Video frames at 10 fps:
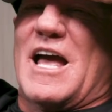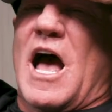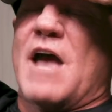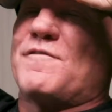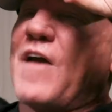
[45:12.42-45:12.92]

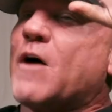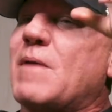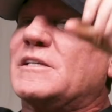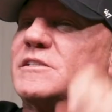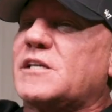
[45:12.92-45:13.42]
I found
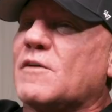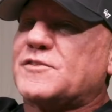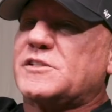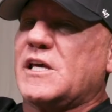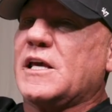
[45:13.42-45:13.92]
myself
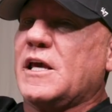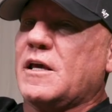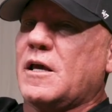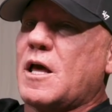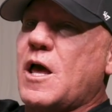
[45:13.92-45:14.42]

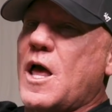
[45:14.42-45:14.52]
singing